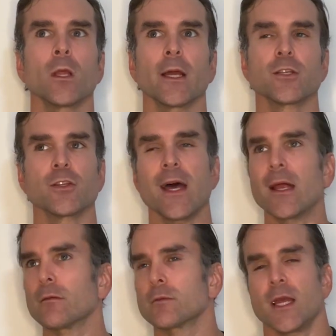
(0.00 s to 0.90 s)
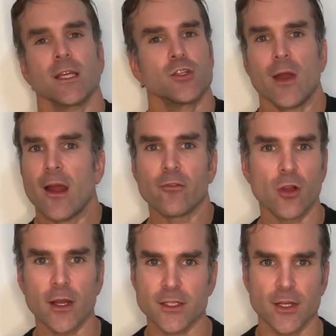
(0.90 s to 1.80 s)
so that takes you however
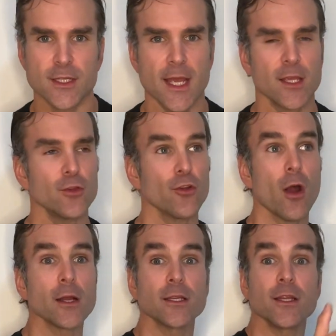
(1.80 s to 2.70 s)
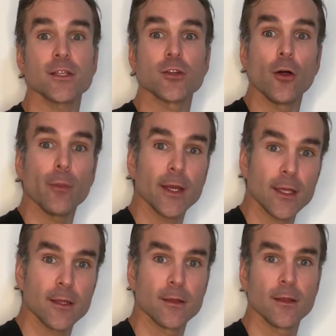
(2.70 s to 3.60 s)
long it's going to take you. You're onto the assault bike.
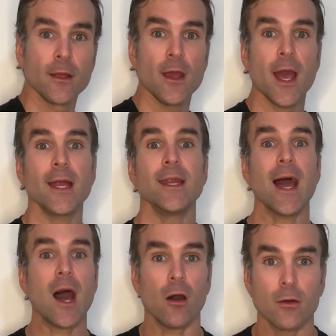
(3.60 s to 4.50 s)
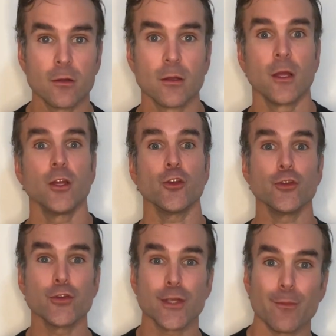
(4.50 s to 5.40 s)
And now you're
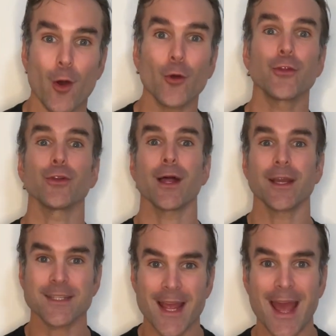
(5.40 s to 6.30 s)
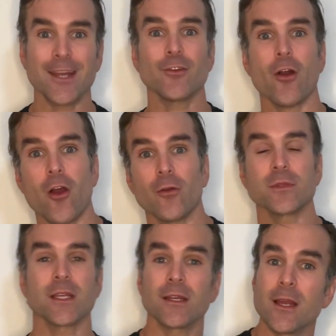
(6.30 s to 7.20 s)
using both your legs and your
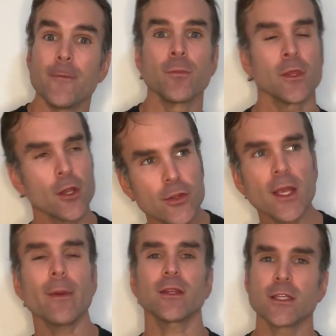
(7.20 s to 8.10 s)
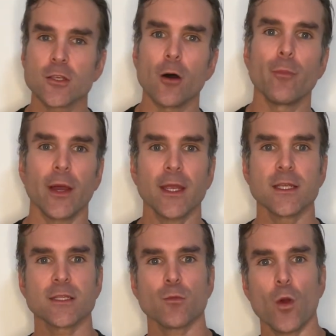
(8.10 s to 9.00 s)
arms. And the good thing about the assault bike
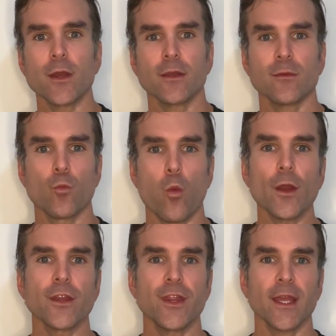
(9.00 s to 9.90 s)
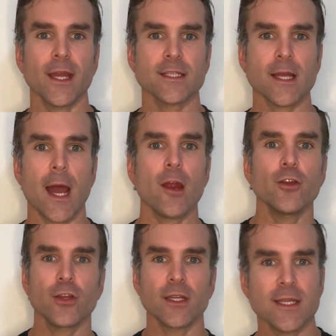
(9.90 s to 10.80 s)
is when one thing gets tired,
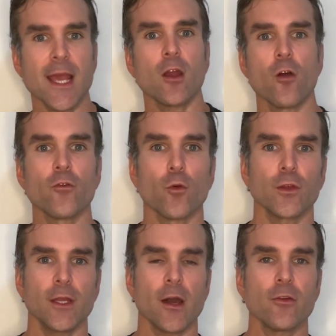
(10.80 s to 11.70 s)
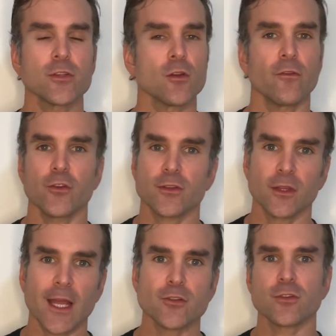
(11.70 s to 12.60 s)
you can take over with the other. So if your
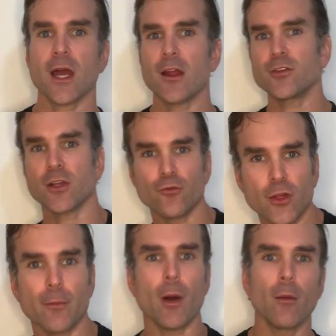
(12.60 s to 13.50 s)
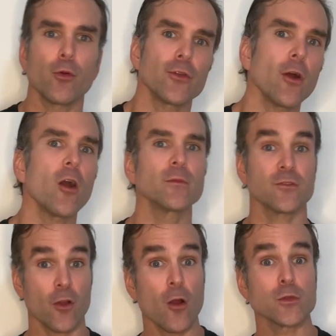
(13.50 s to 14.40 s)
legs are tired, you can really pump with your arms. If
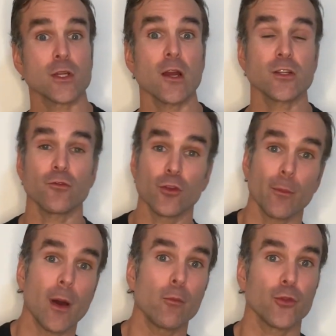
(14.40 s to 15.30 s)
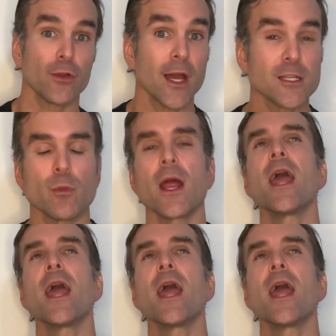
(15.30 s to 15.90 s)
your arms are tired, you can really pump with your legs. But